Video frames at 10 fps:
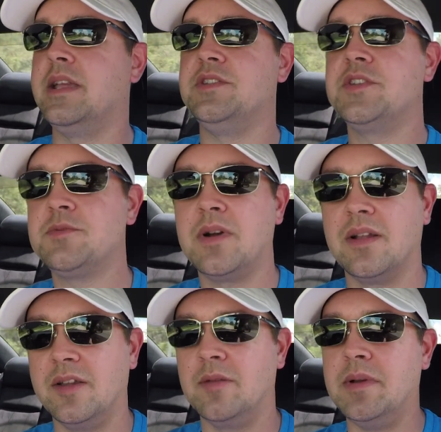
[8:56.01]
you just want
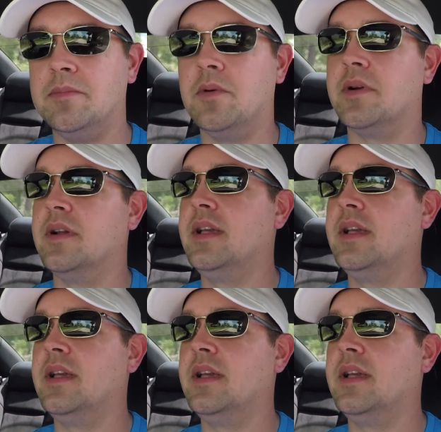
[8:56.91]
a little bit more.